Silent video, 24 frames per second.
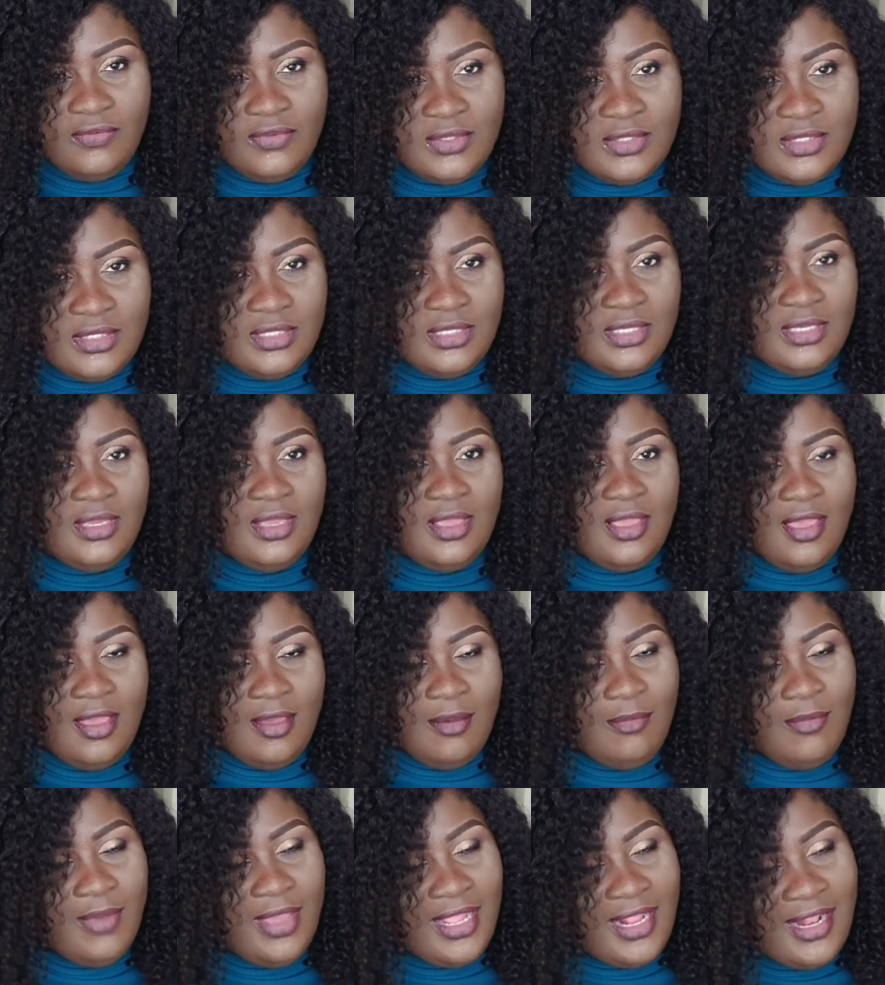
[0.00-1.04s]
fees
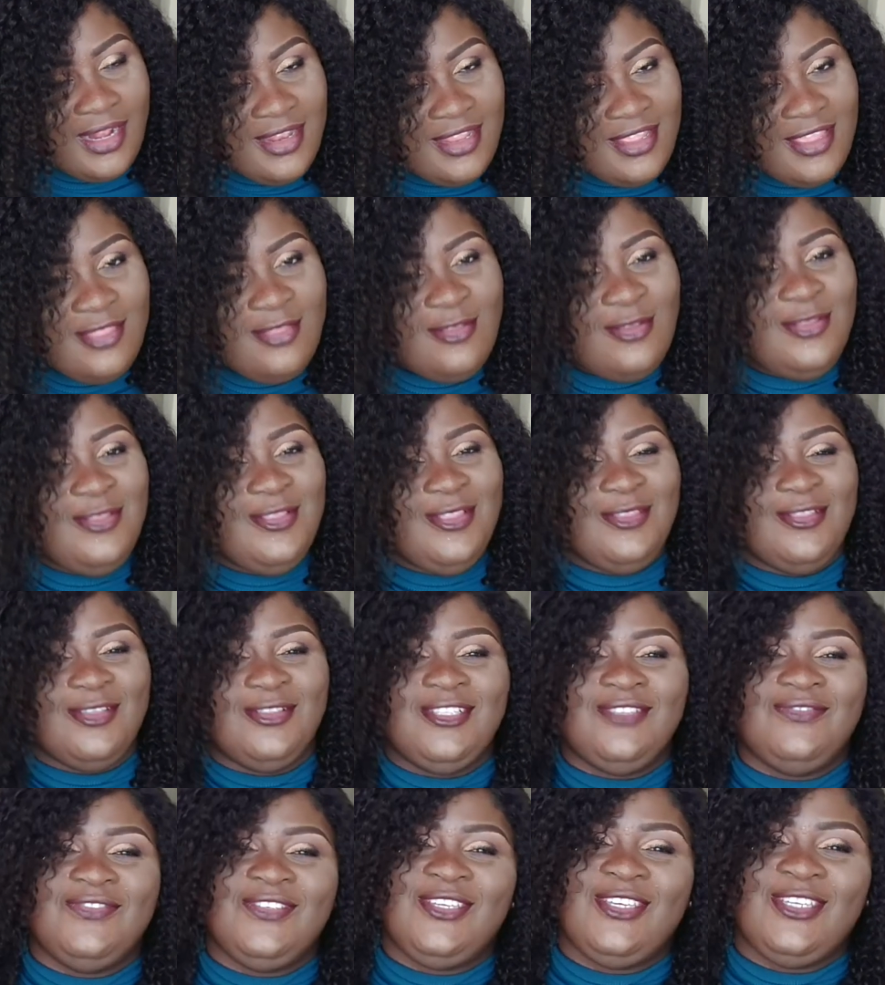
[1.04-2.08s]
by clicking on the
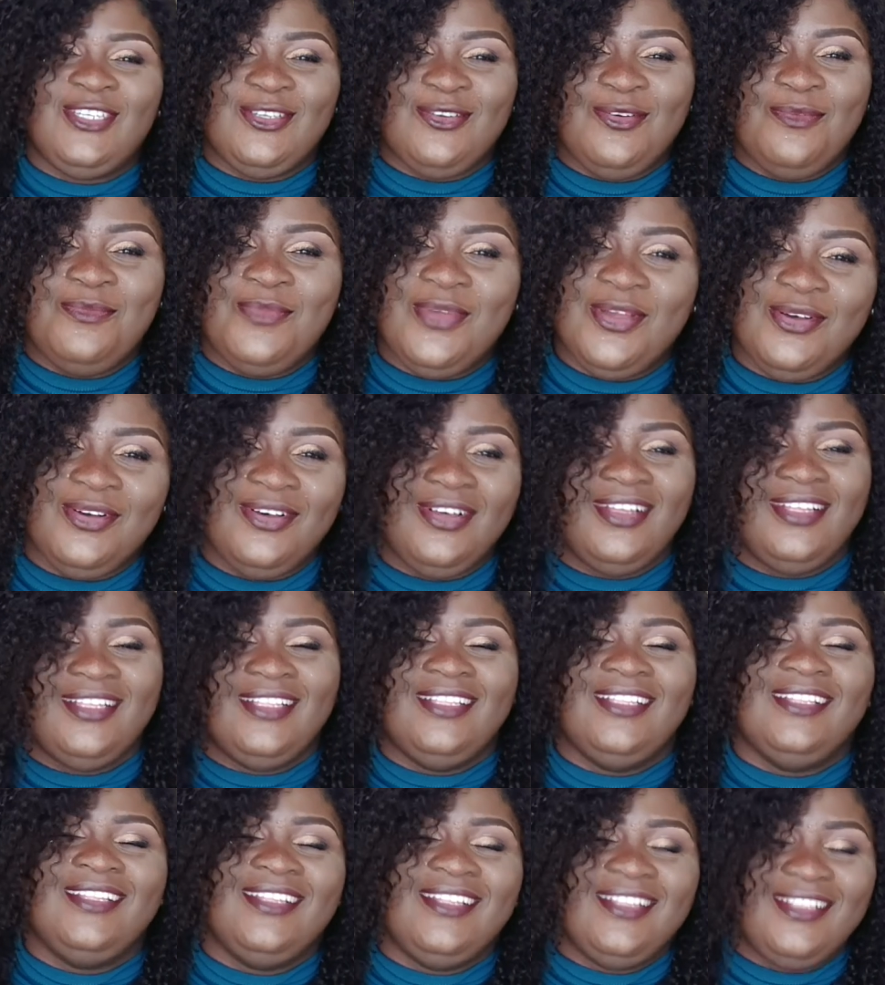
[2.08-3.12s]
notification bell
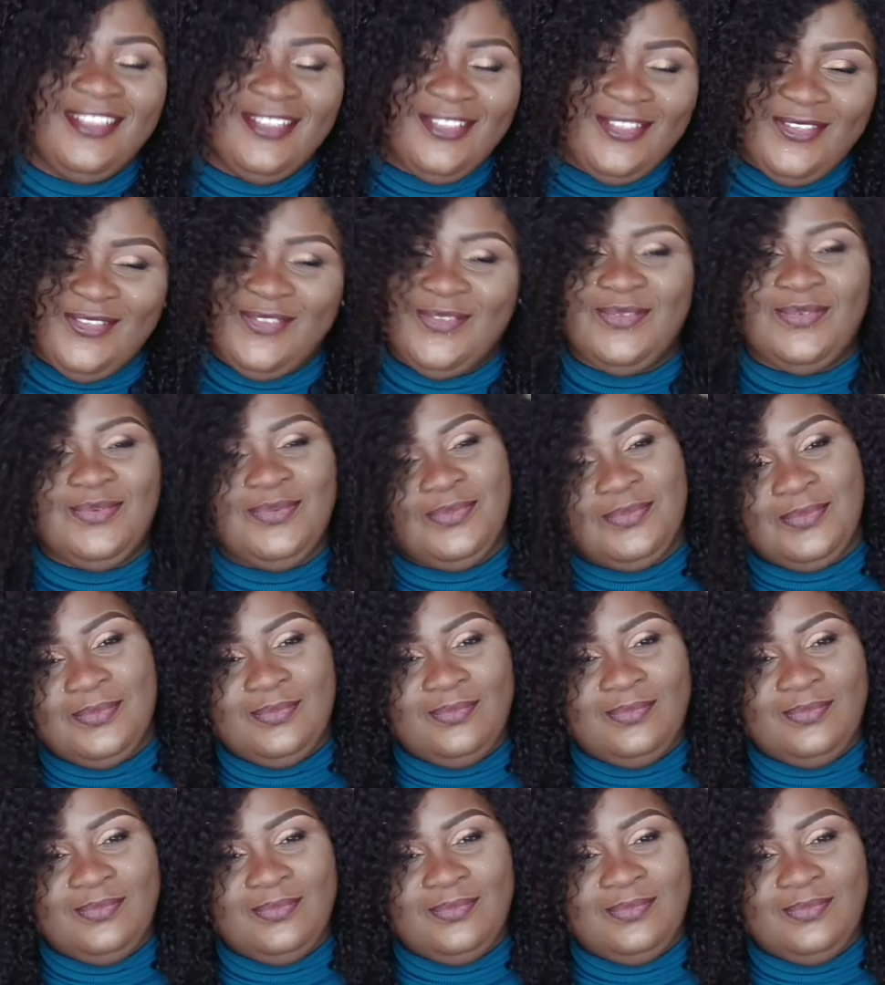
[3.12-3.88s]
too.